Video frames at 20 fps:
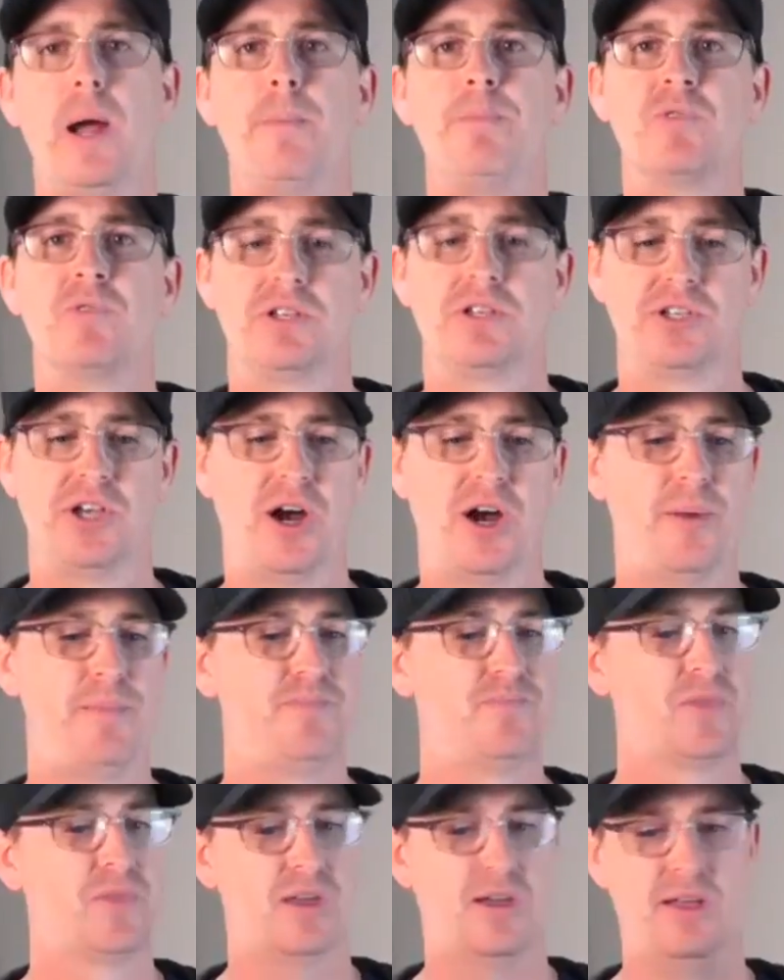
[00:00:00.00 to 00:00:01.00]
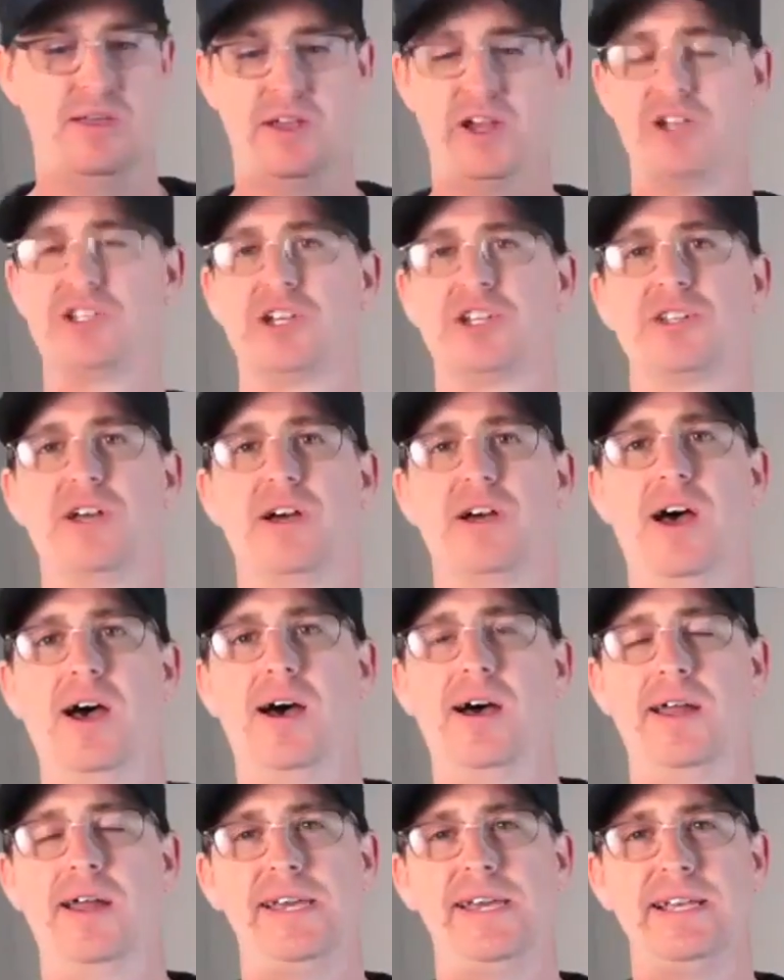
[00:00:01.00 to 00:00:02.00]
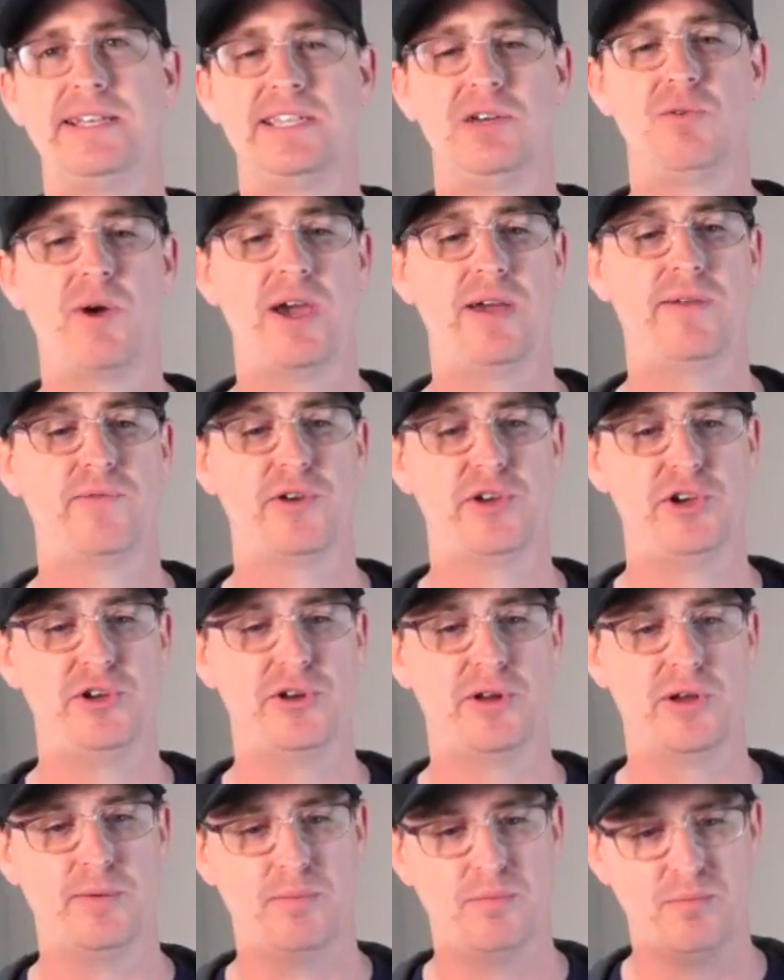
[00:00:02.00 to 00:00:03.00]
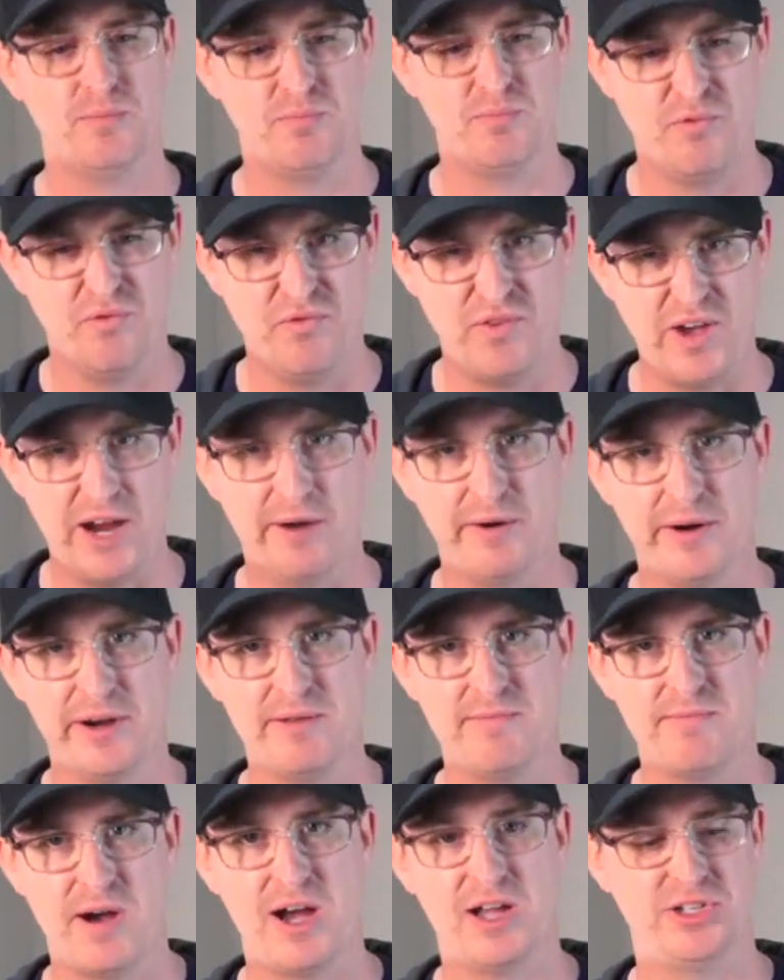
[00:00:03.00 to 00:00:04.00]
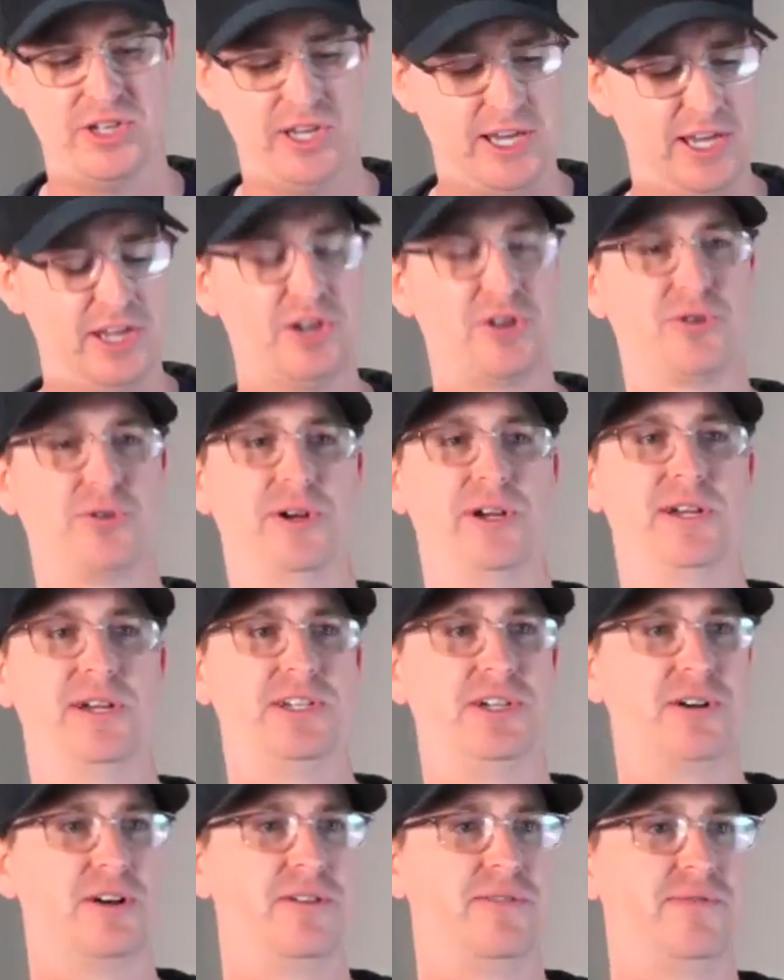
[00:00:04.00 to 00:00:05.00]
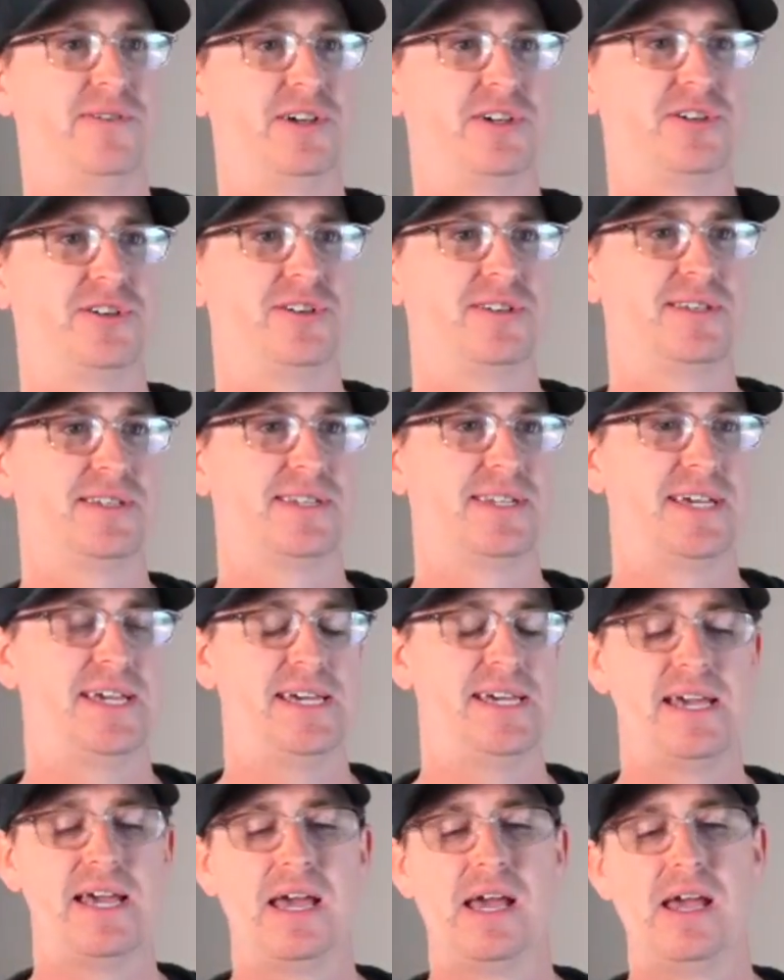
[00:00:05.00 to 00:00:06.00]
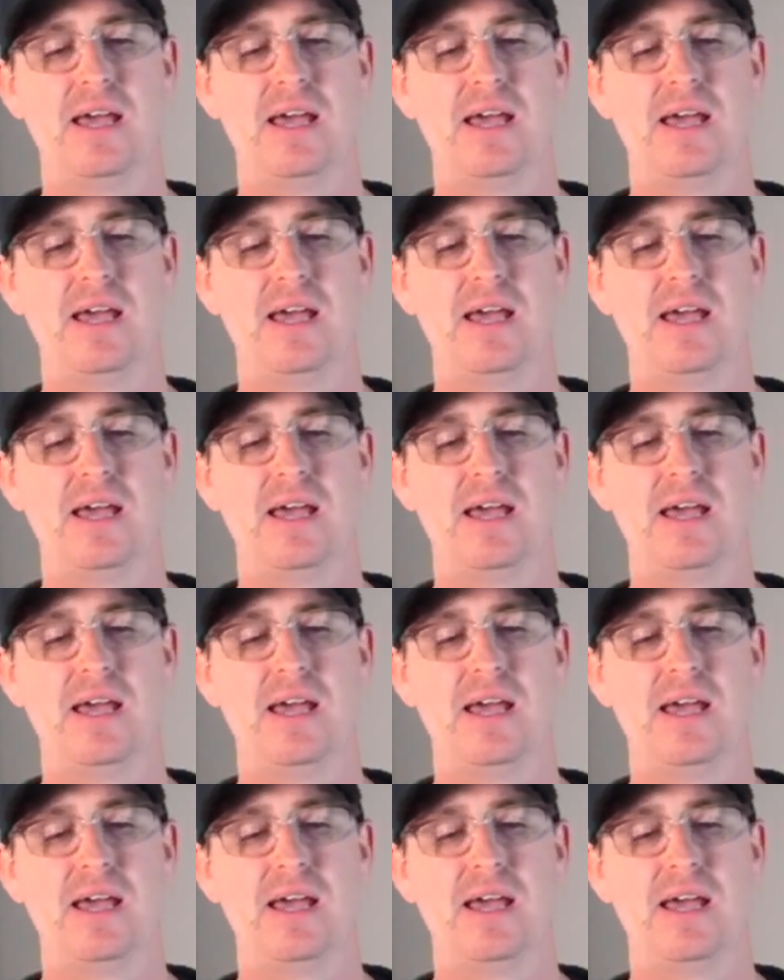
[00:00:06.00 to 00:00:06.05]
So here's just an easy way for you to very much increase your efficiency